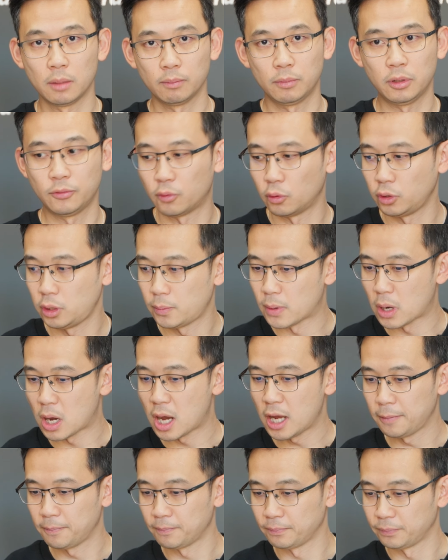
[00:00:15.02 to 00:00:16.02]
before you
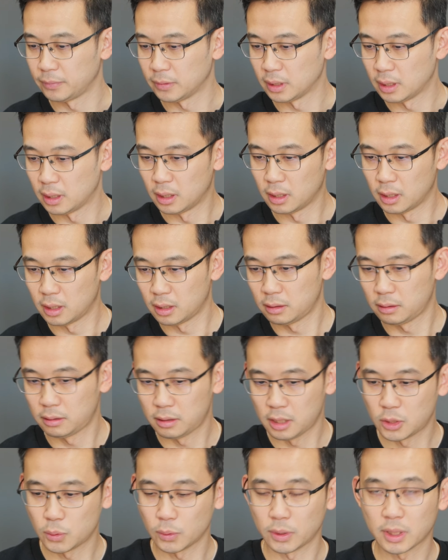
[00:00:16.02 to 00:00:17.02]
buy.
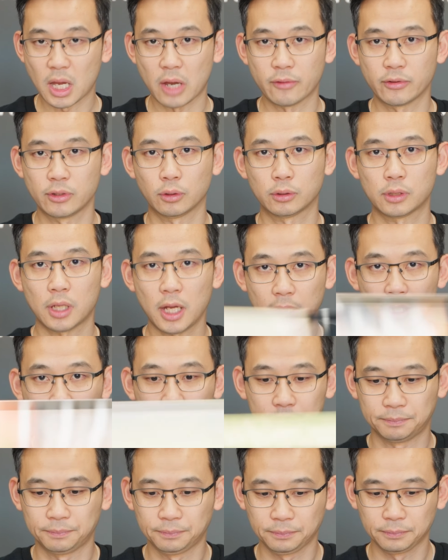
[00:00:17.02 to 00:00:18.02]
This is what the covers look like.
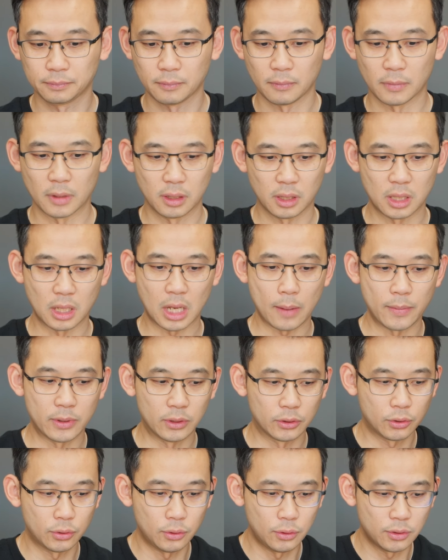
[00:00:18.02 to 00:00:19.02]
They come in
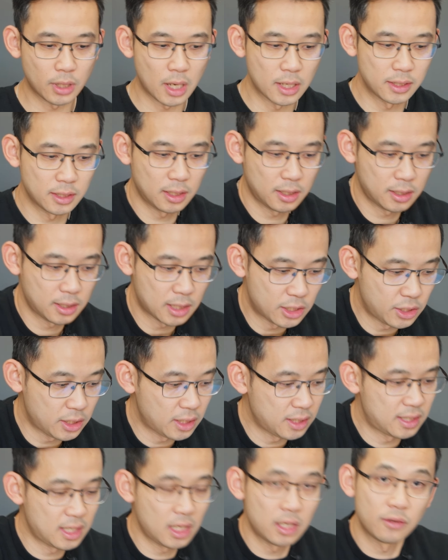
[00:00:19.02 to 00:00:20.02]
2 sizes. As you
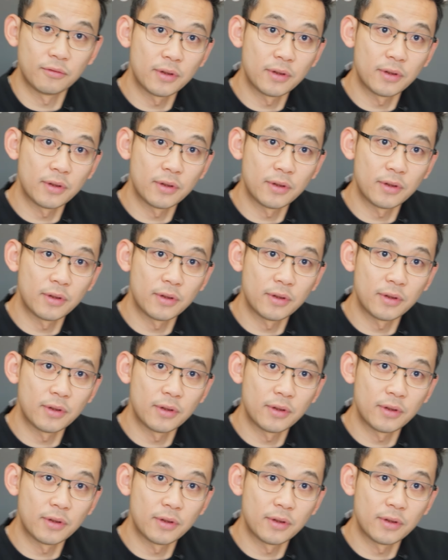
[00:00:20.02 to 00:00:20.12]
can see, they're